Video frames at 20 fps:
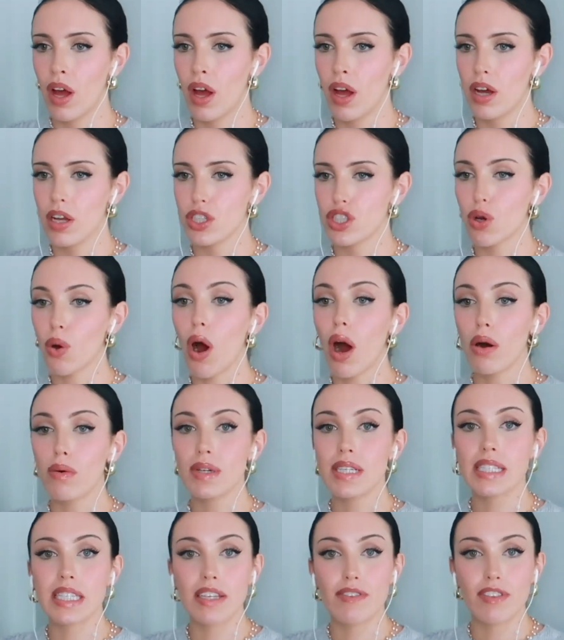So
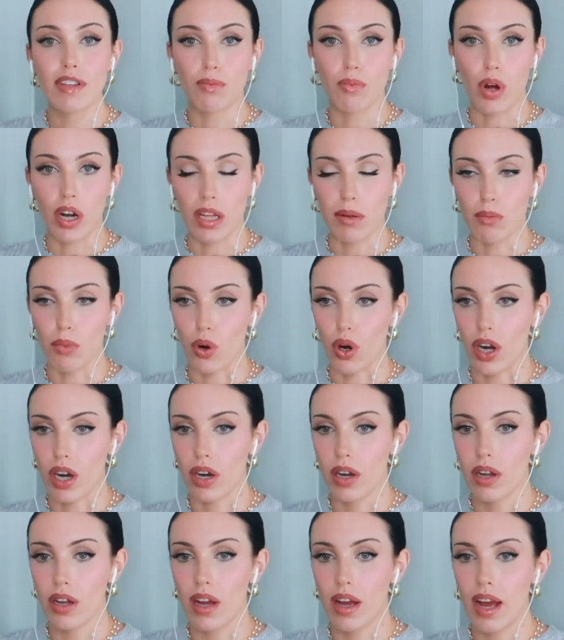always leave them wanting more.
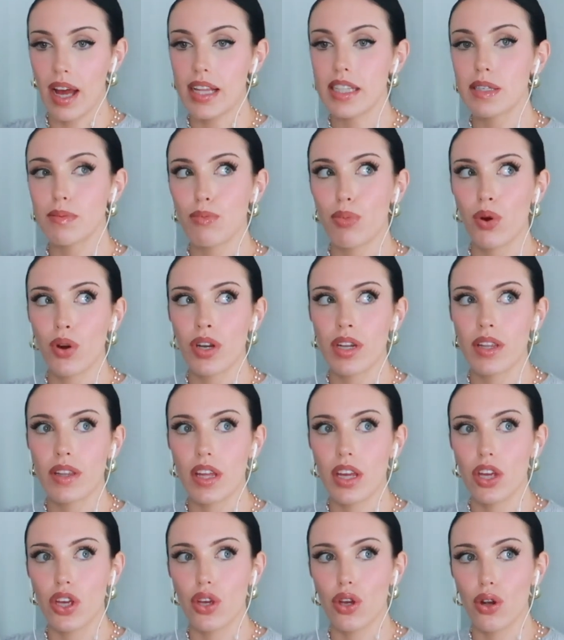It's important
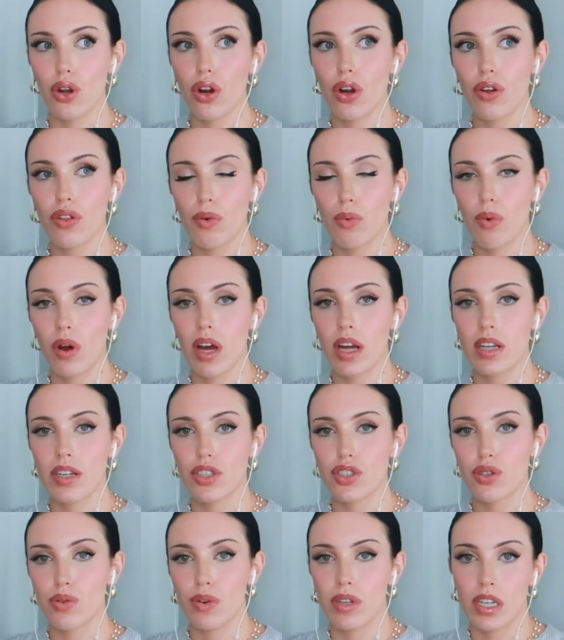that you're the one
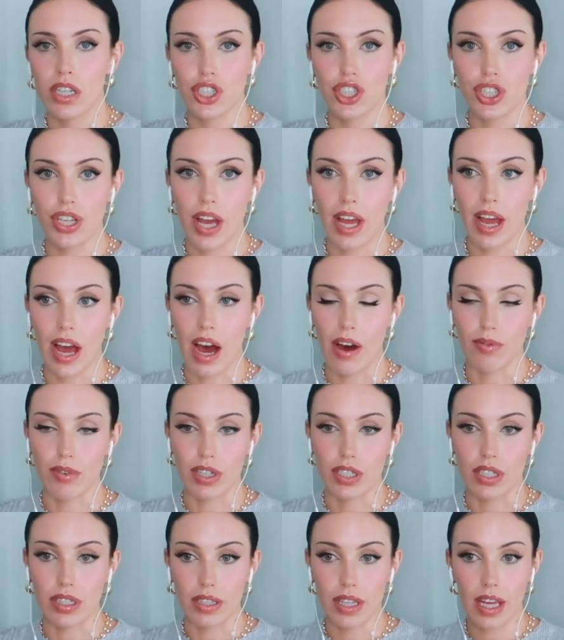to initiate having
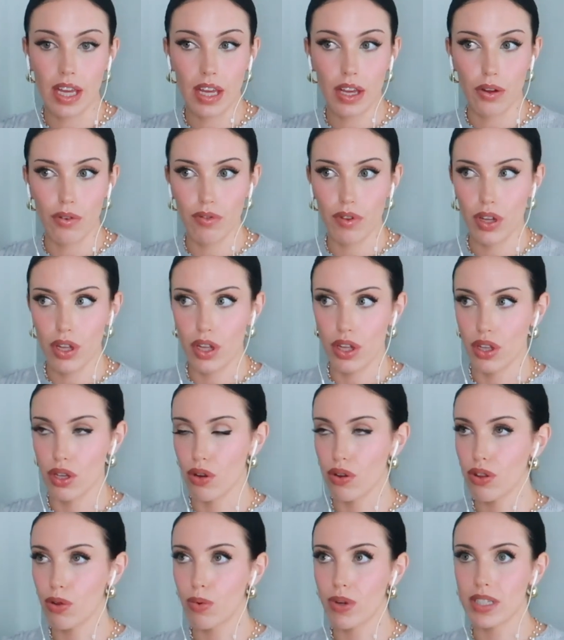to leave. You're
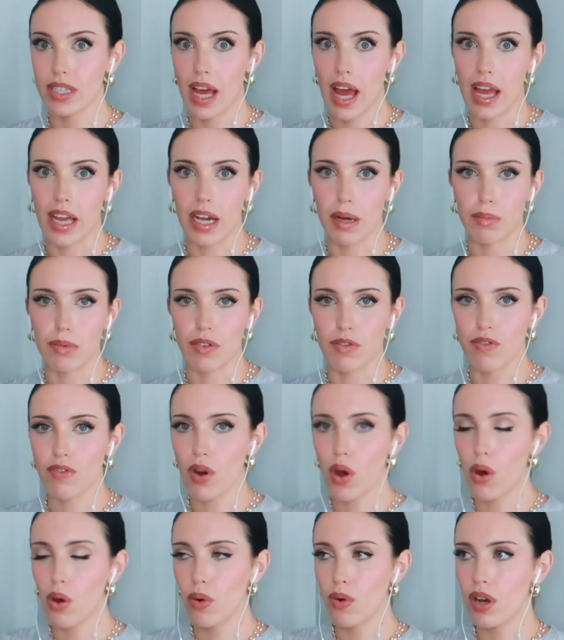the one to hang up the
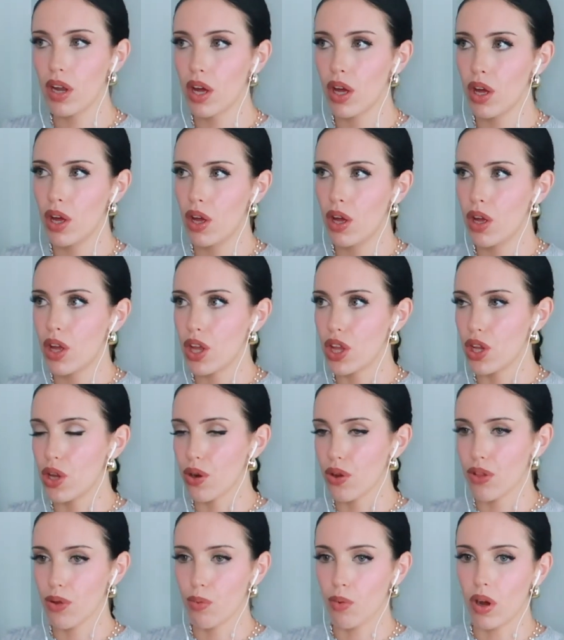phone. You're
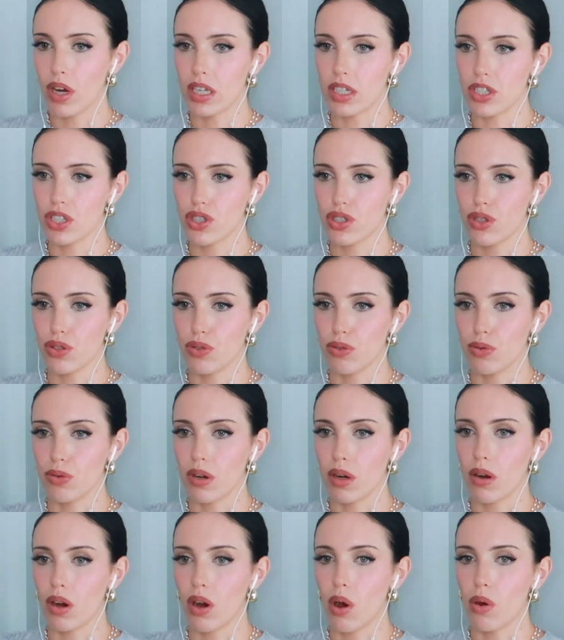the one to
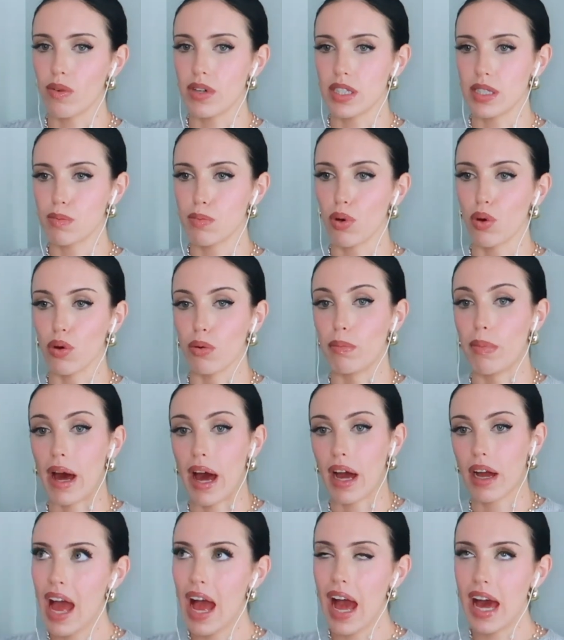always pull
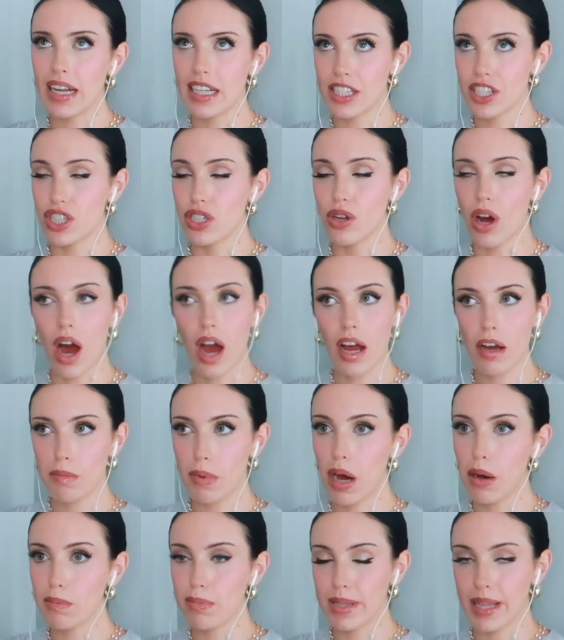back. And it's not
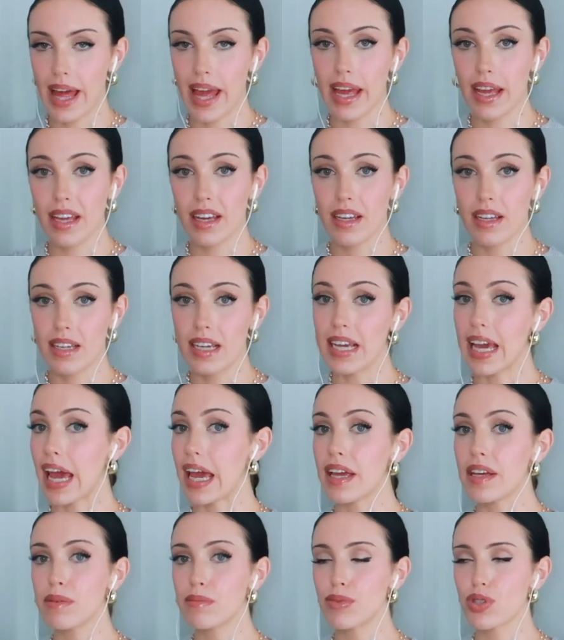about playing
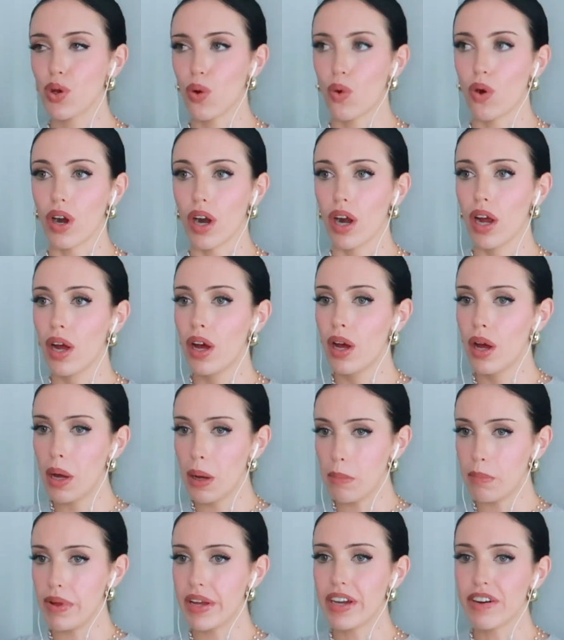games or
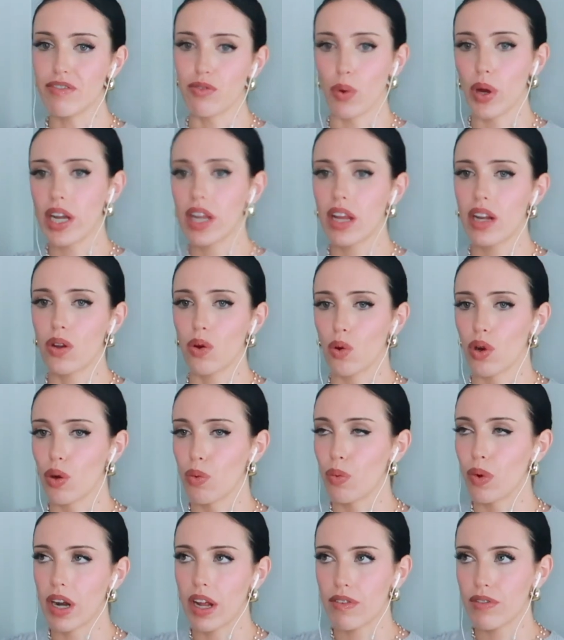being avoidant or
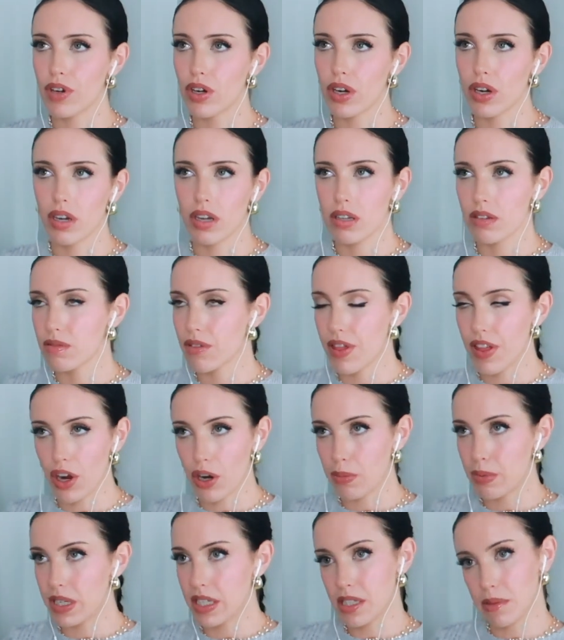whatever
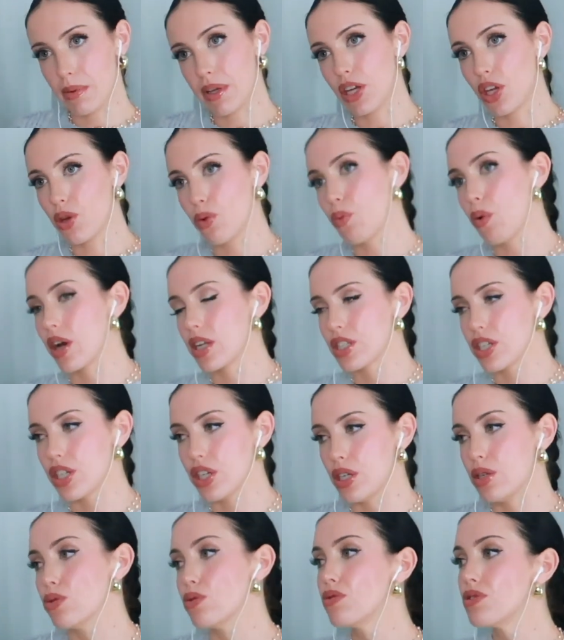therapy speak you want to
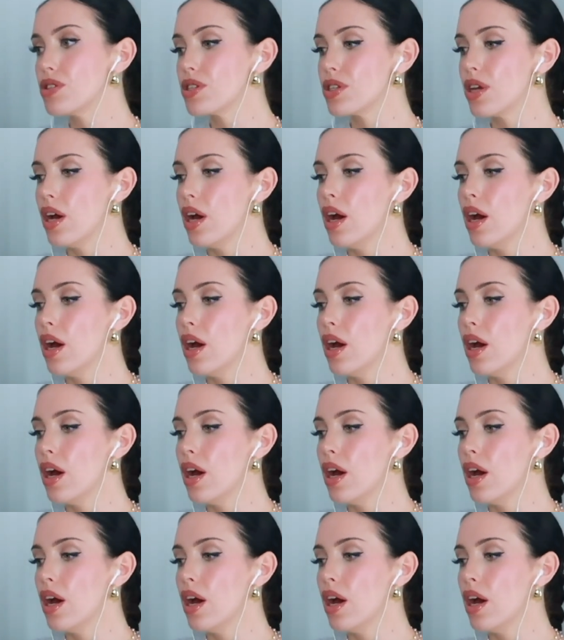use.